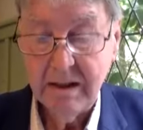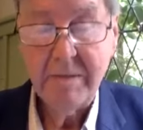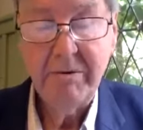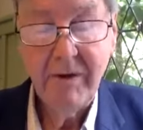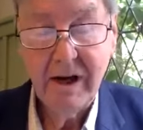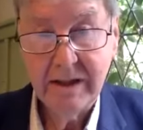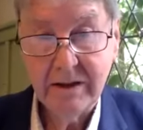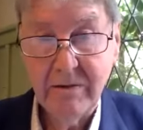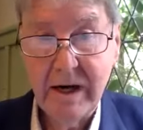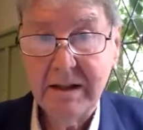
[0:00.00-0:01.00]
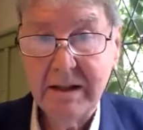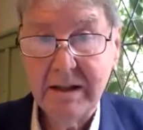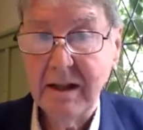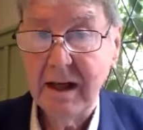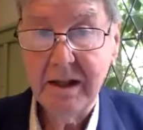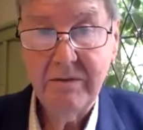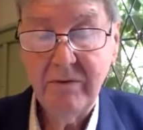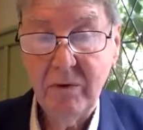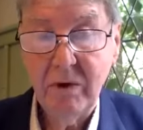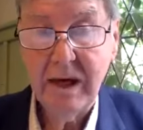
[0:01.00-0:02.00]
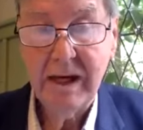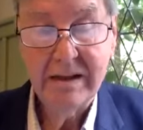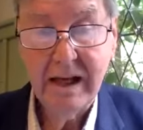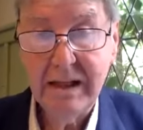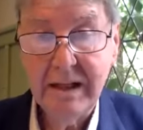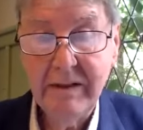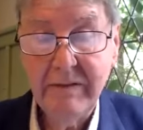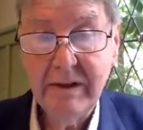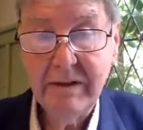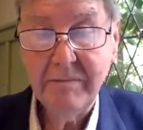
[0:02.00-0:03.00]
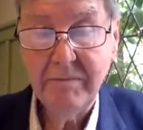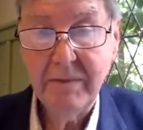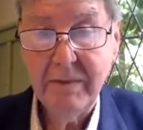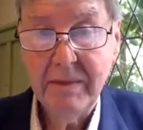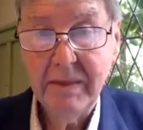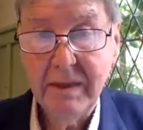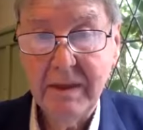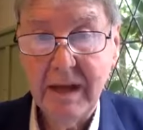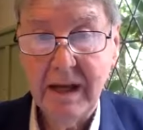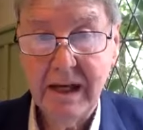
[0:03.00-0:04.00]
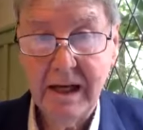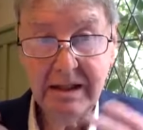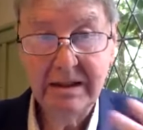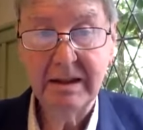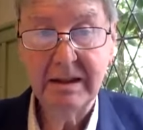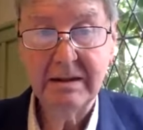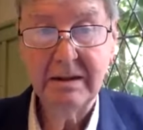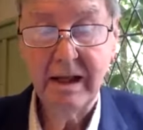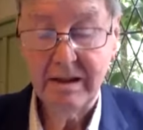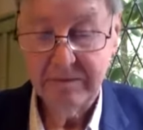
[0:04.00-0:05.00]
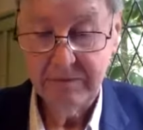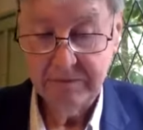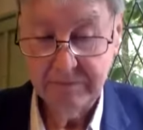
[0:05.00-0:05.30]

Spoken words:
They provide a great guide for our daily living and our inner life.